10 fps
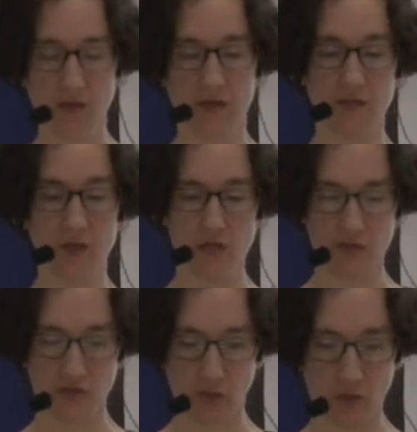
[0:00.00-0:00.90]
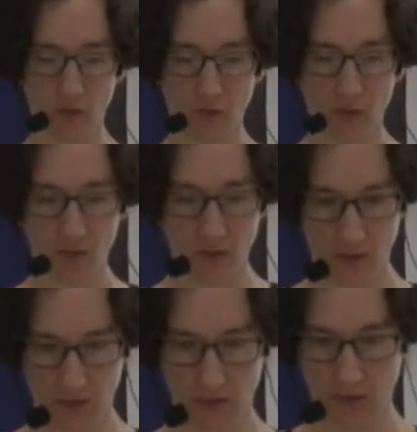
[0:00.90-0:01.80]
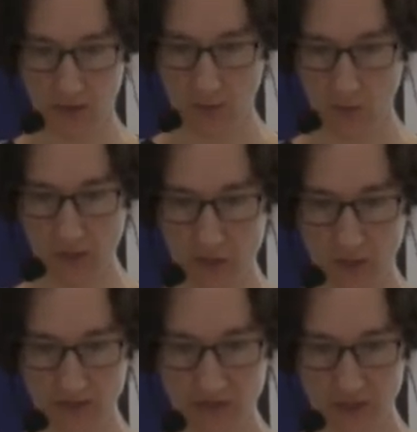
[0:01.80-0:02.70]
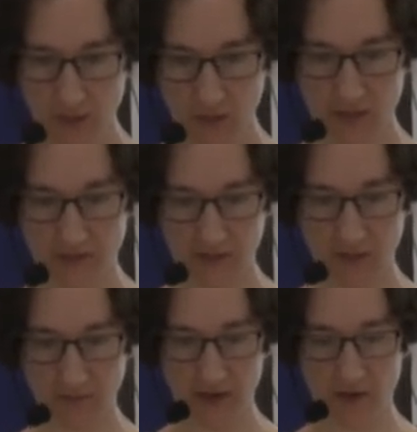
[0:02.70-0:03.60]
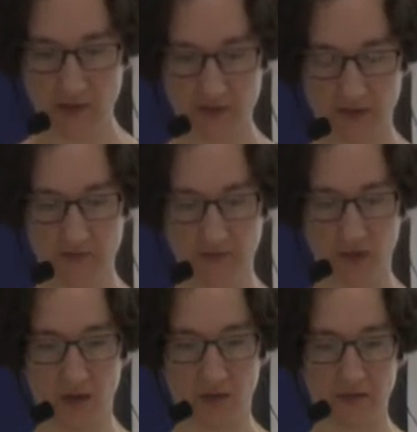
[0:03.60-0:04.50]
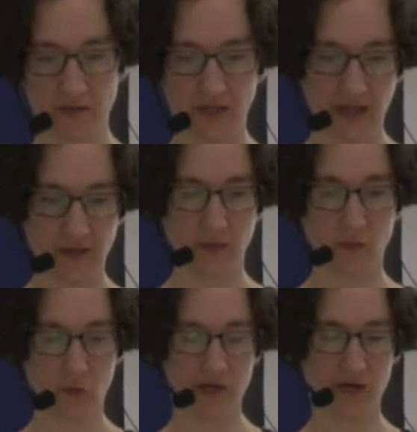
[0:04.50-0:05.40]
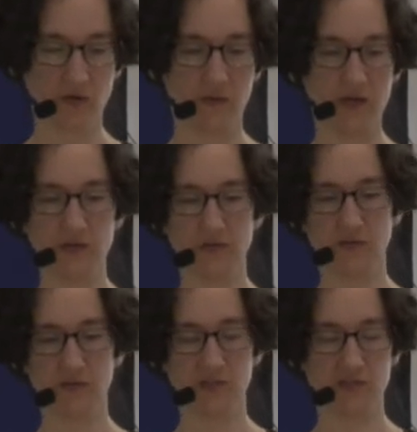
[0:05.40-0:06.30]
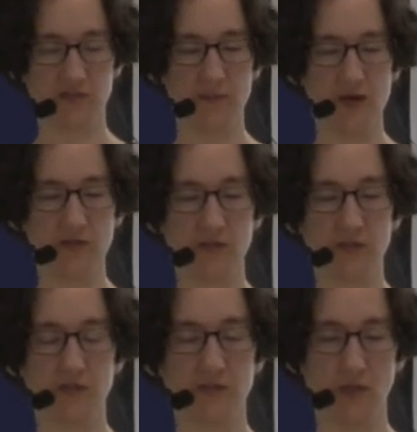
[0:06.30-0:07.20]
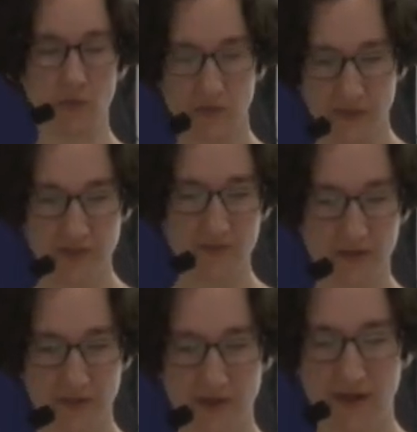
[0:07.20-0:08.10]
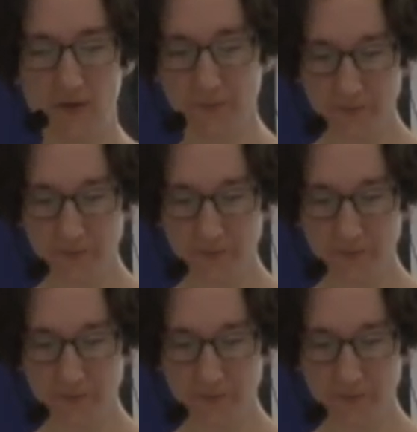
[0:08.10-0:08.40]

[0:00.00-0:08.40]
Right? So what you can see here is the comparison on, again, on word error rate. So just as a reminder, lower is better now.